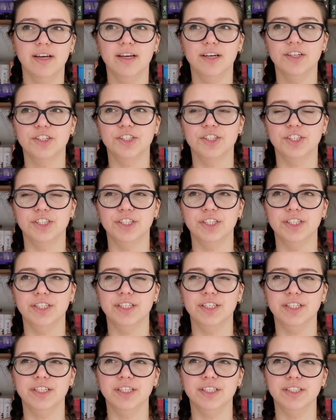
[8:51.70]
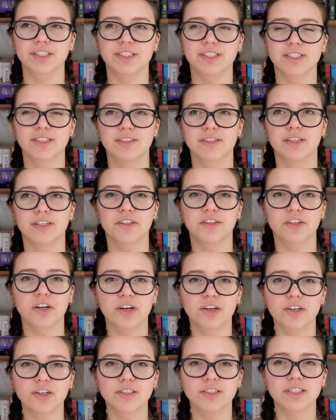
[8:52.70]
She is
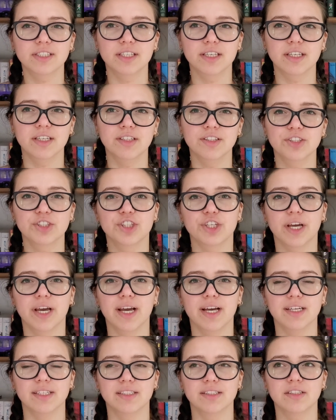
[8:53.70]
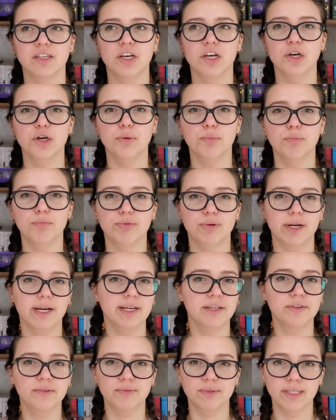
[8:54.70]
darker skinned, she has
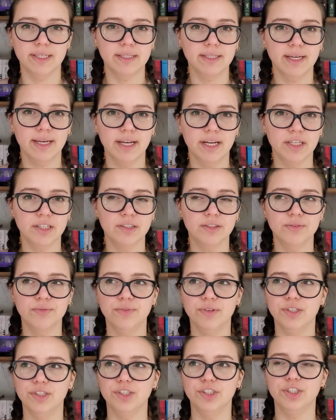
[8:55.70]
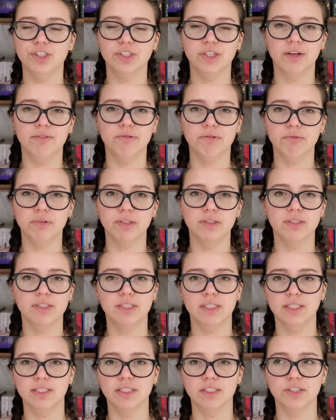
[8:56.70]
bright red hair, which everyone
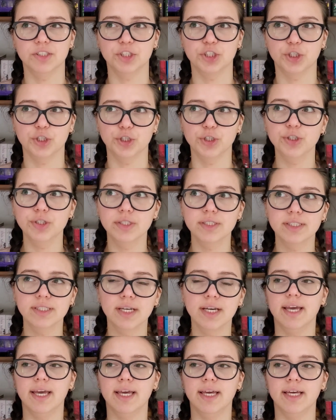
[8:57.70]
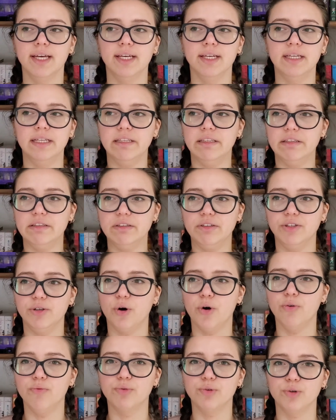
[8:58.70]
sees as a curse, and
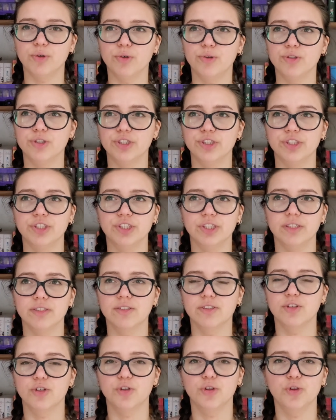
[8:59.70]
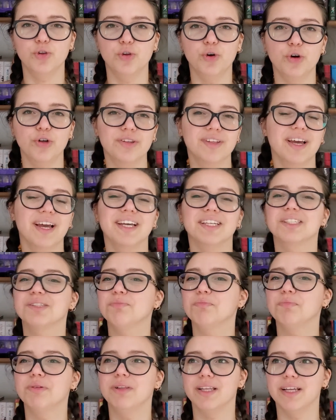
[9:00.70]
overall she's just not as
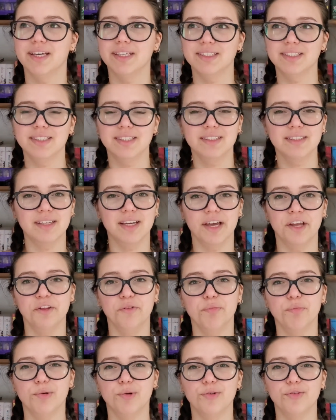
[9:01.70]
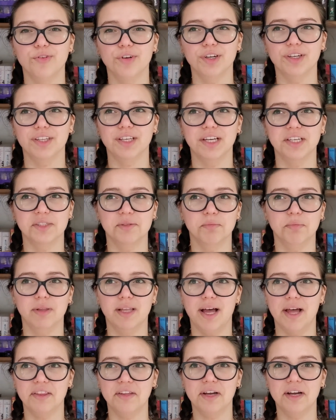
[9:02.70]
pleasant and perfect as
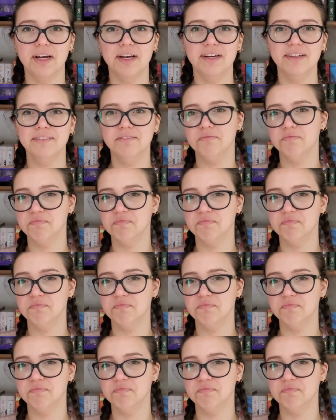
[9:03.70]
Blanca,